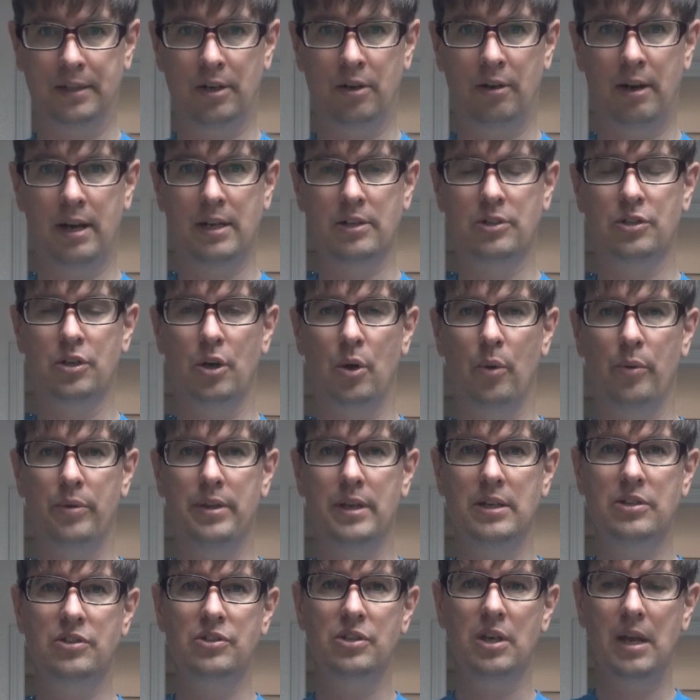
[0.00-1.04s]
All right, so
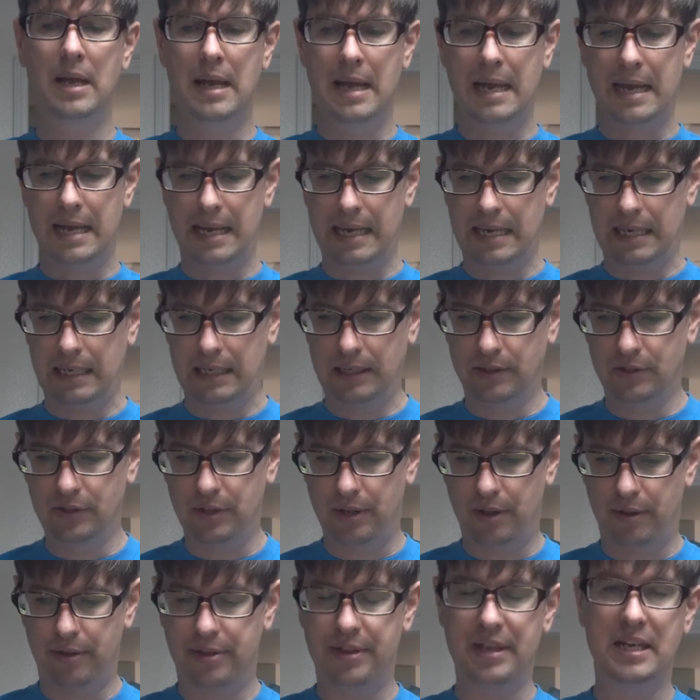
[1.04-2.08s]
this
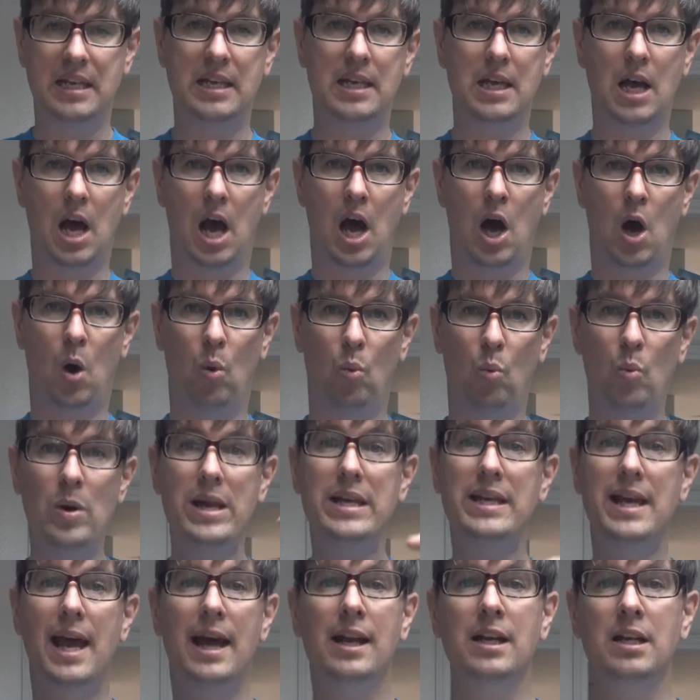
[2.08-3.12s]
is the
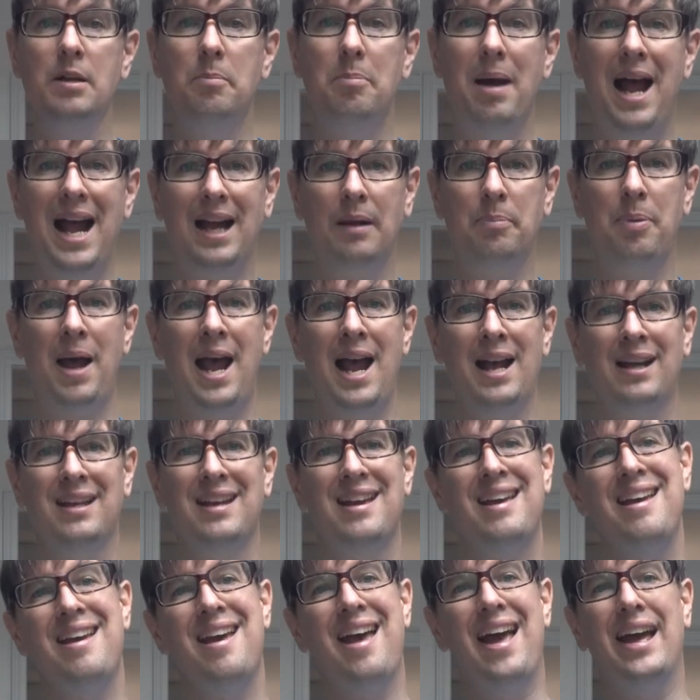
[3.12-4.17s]
weekend backpack,
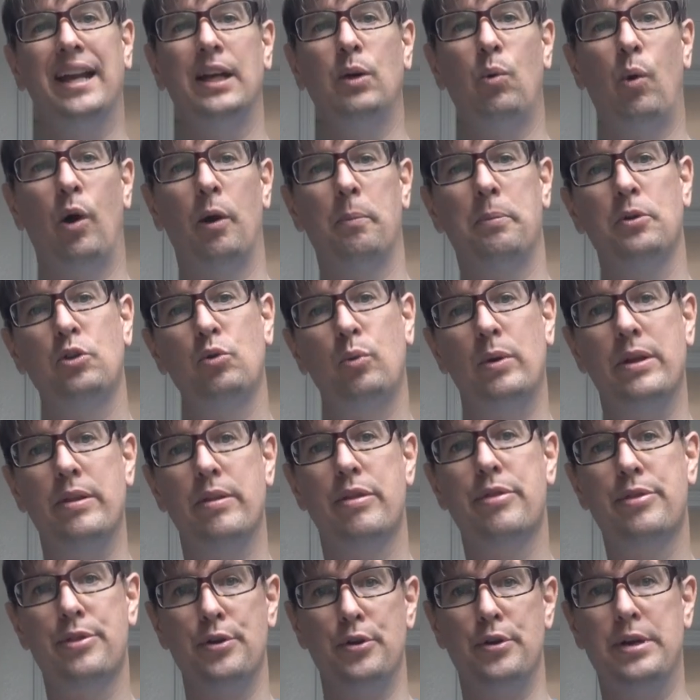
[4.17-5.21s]
anywhere between
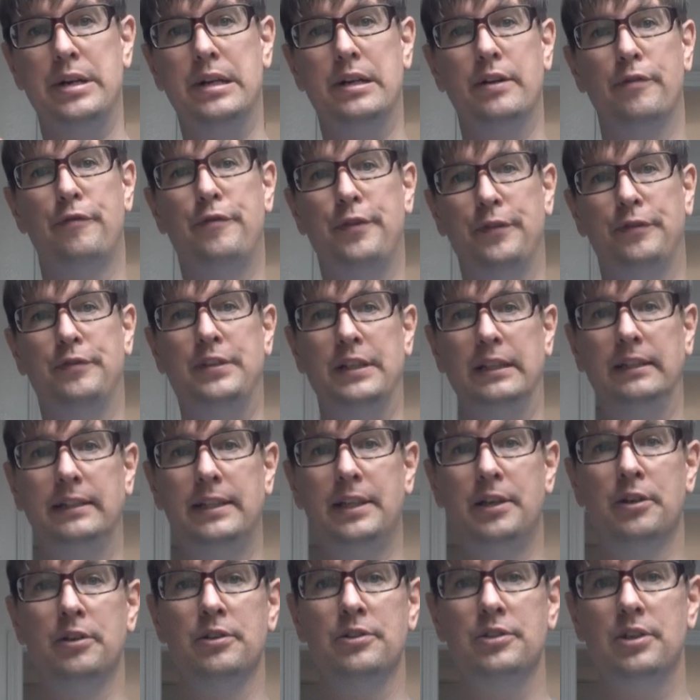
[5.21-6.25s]
30 to 50
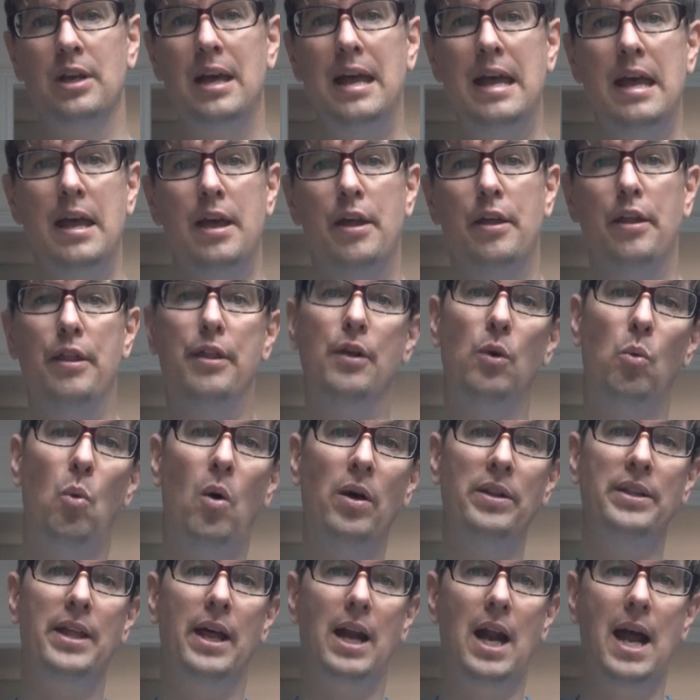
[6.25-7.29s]
liters. The
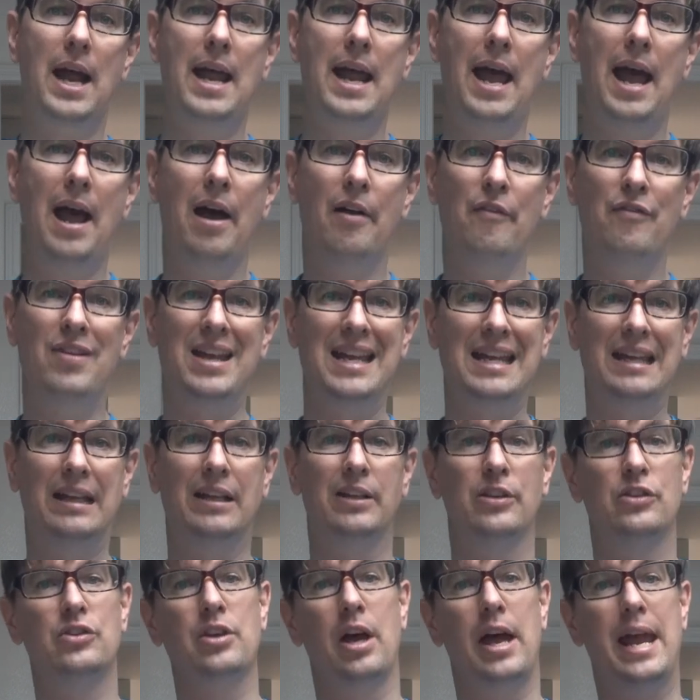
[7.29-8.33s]
one that I have
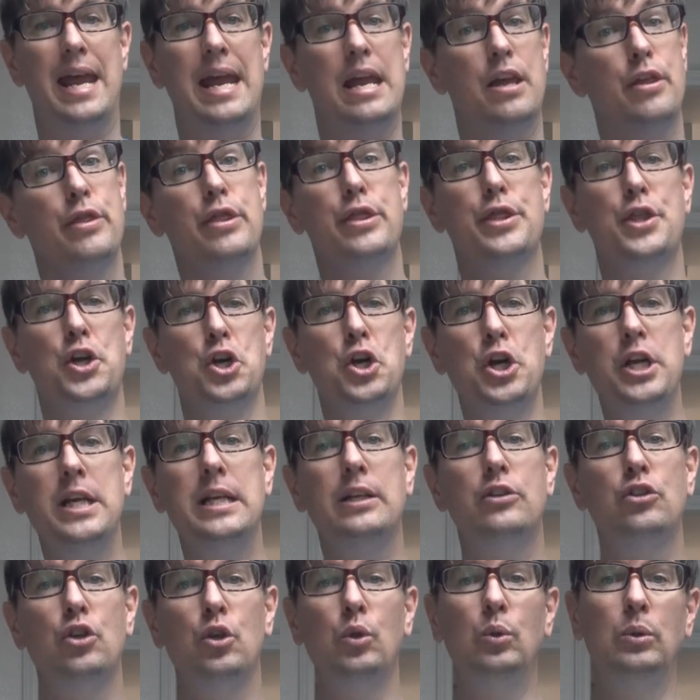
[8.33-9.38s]
is a
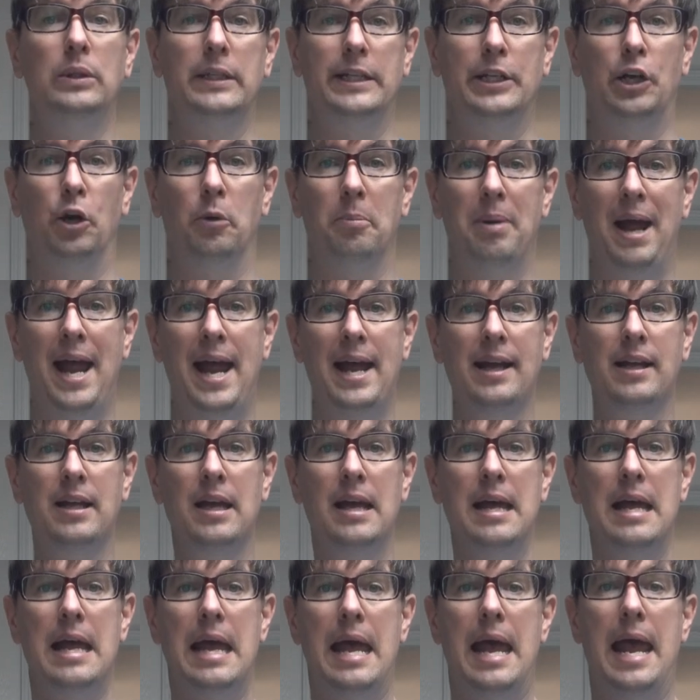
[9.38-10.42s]
32-liter bag,
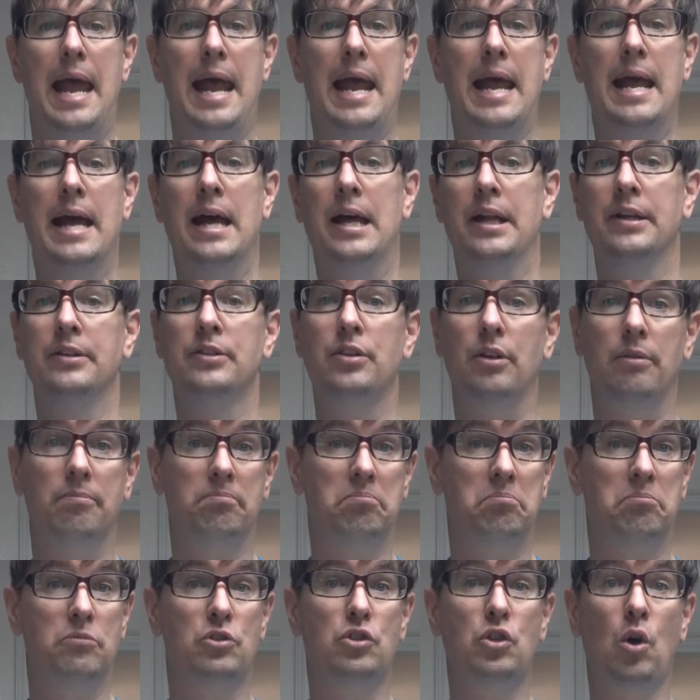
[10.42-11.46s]
and
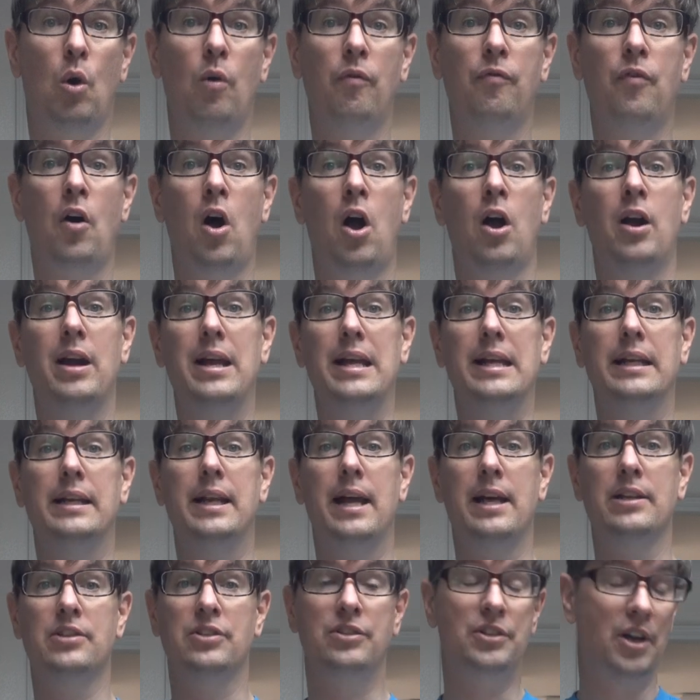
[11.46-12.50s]
so far it
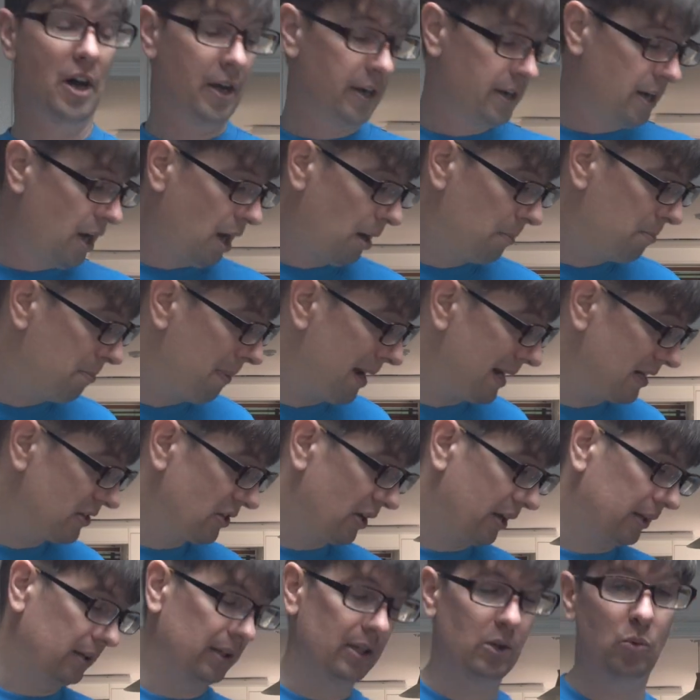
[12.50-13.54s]
has done
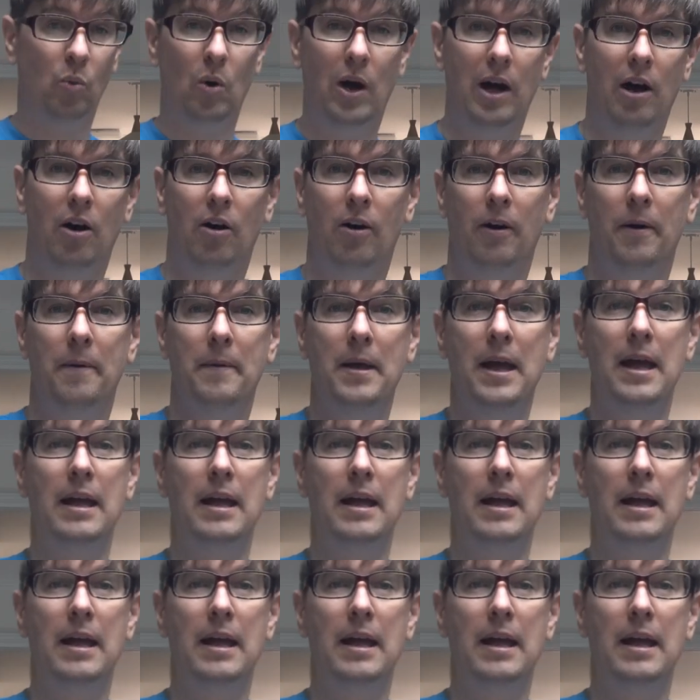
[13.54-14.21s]
amazingly well.